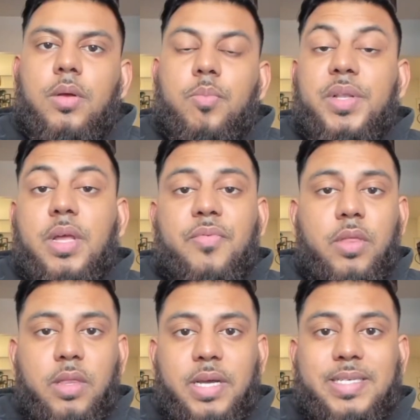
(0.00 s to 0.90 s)
But
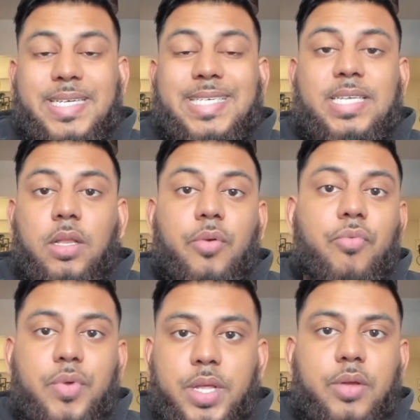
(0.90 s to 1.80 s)
nevertheless, it's still a
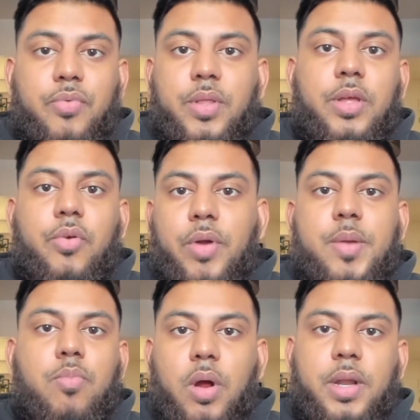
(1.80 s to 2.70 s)
really, really great
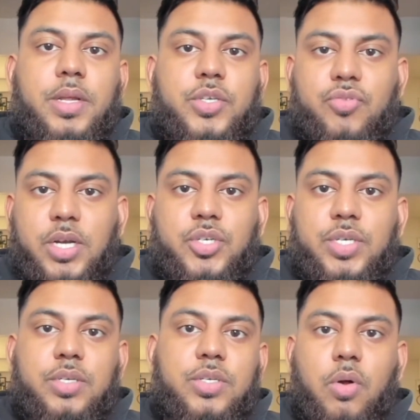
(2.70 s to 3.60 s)
marketing strategy
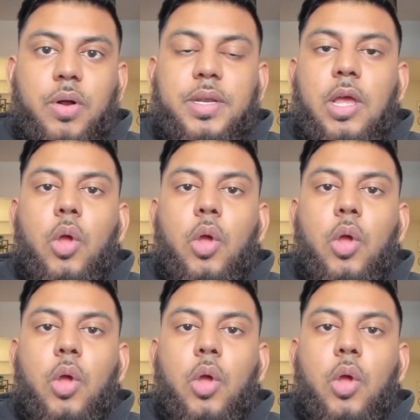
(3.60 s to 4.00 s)
to start